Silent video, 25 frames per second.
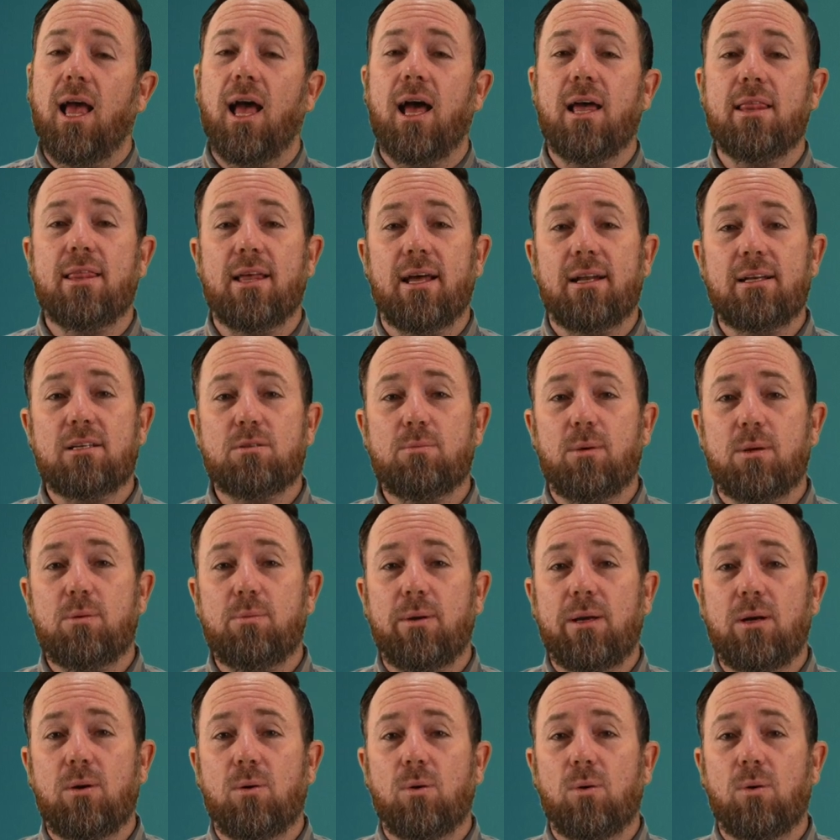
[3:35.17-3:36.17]
And that is what
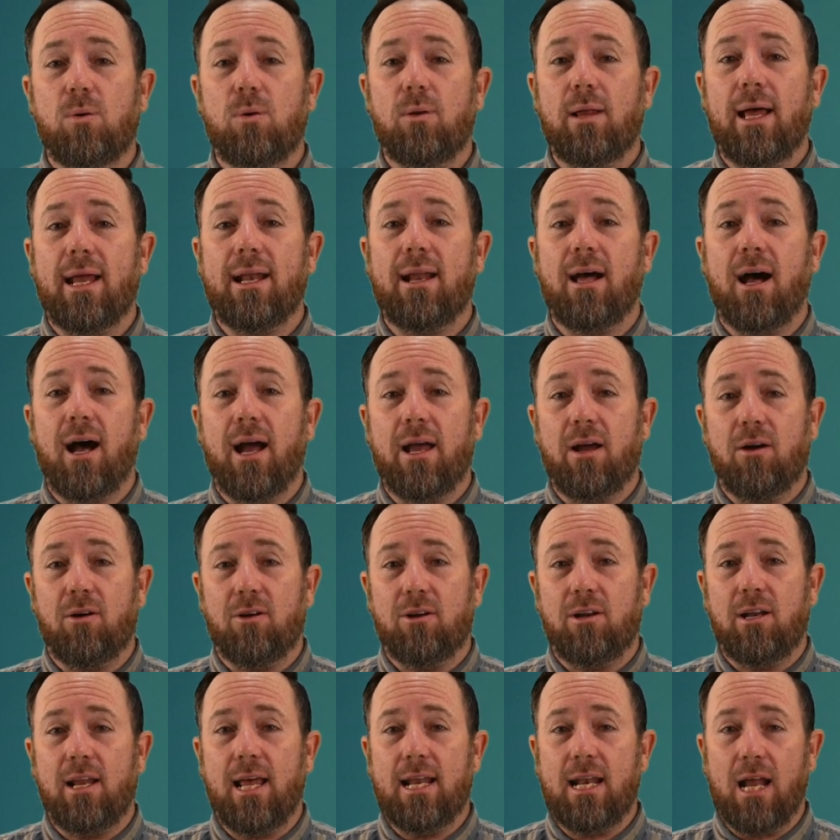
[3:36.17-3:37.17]
we call an
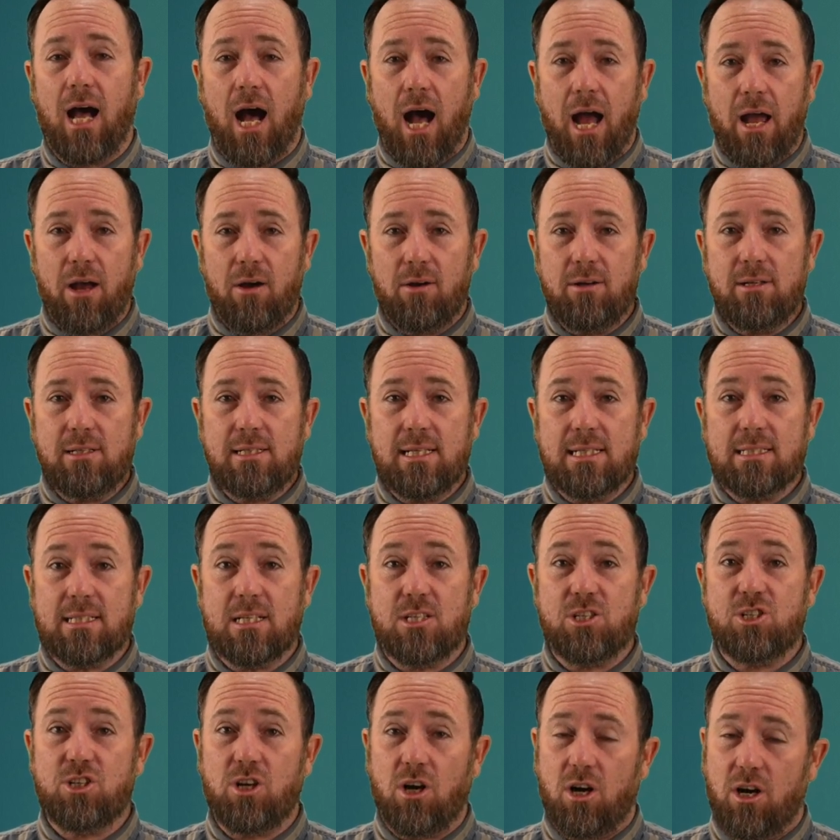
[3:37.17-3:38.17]
ion. An ion is a
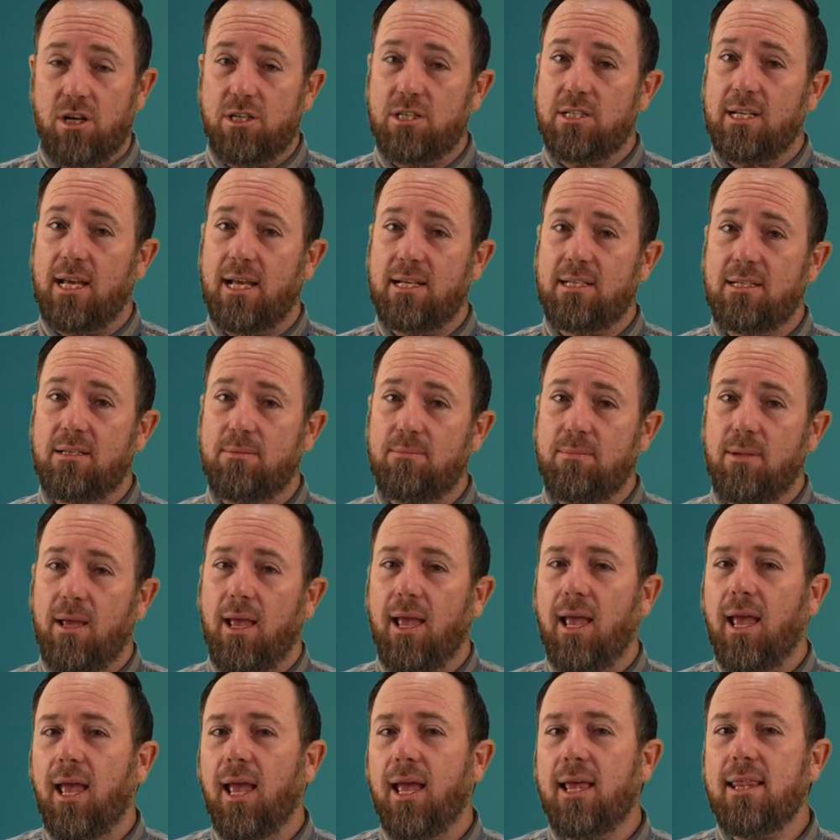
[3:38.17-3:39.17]
charged atom,
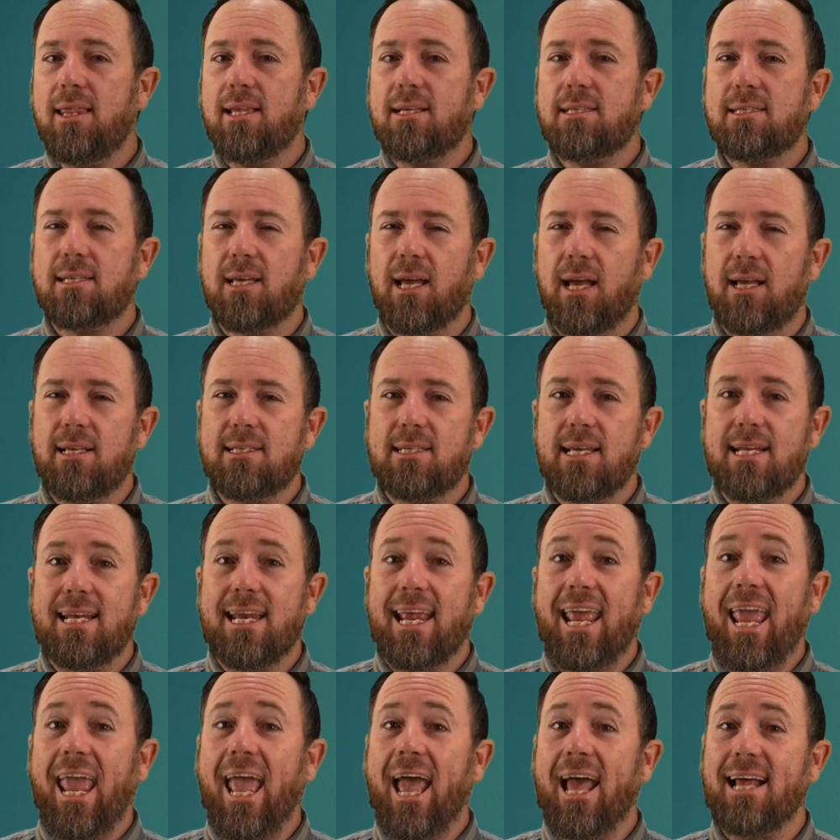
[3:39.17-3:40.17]
in this case a
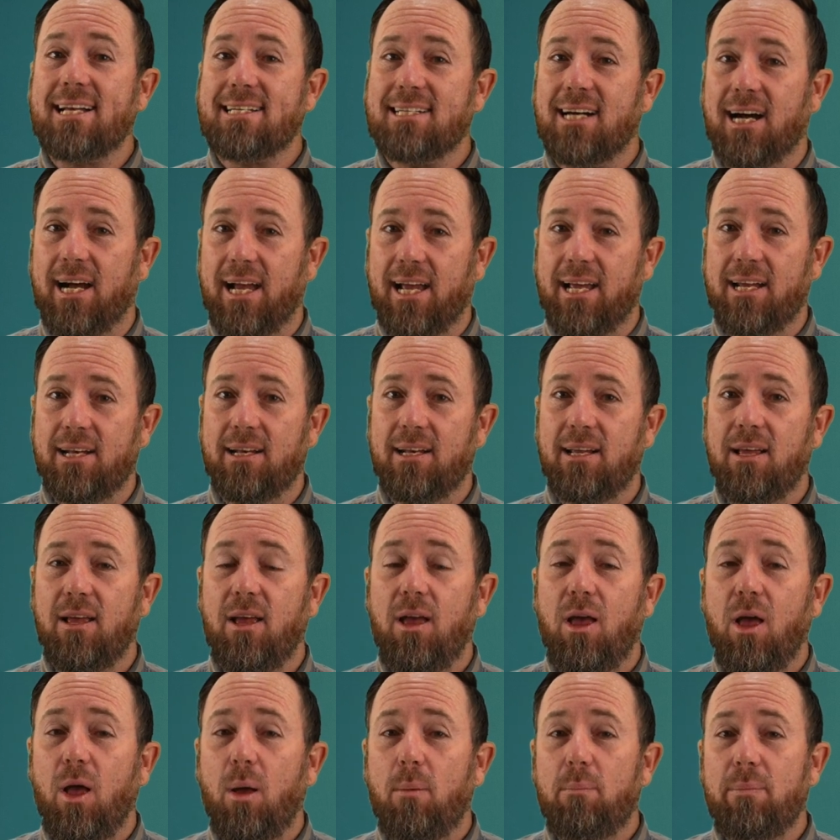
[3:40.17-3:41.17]
cation,
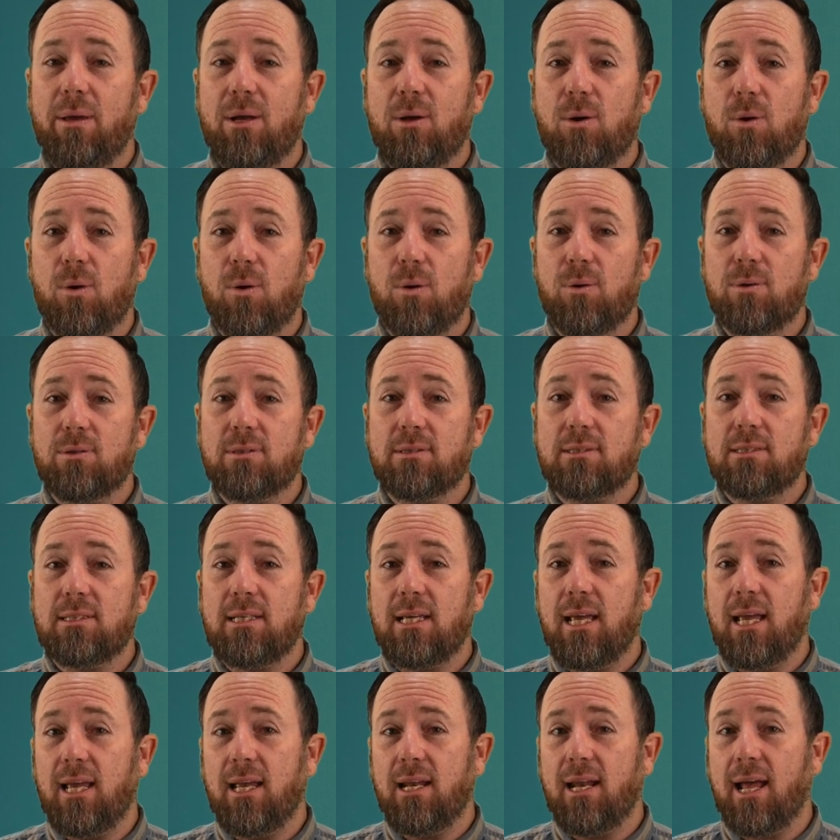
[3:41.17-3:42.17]
because
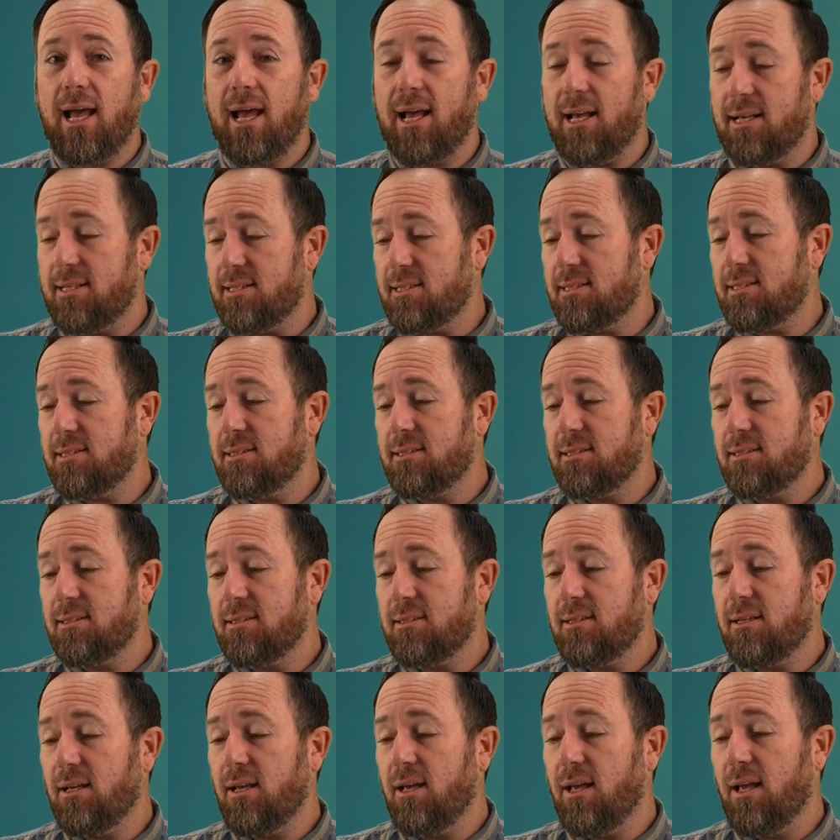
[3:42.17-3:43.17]
it has
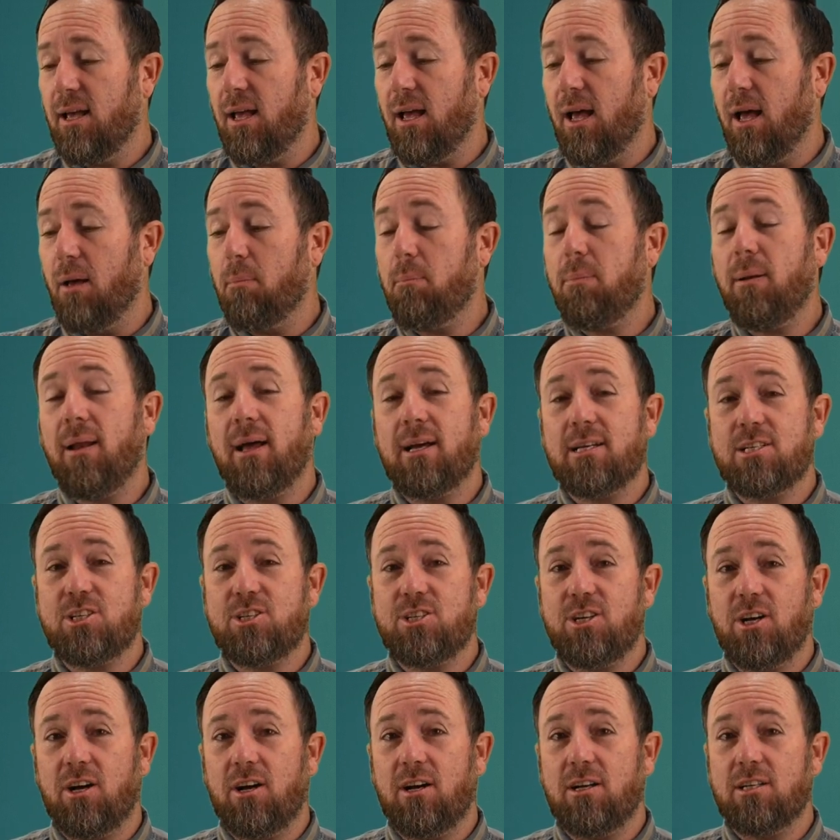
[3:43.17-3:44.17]
a plus
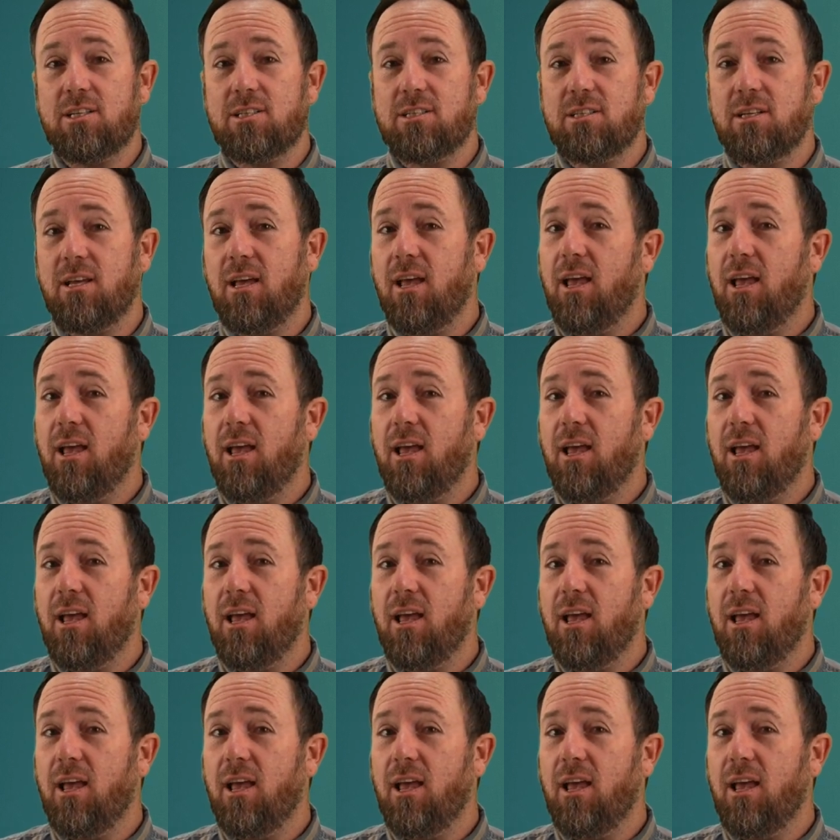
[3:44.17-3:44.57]
charge.